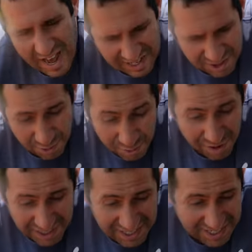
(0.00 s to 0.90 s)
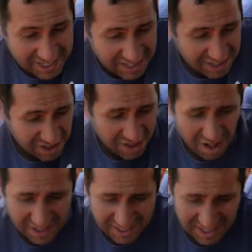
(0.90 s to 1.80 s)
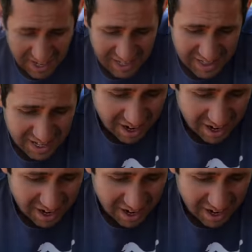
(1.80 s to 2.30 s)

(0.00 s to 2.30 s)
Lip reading: next? We really need to clean. Look at all the sand in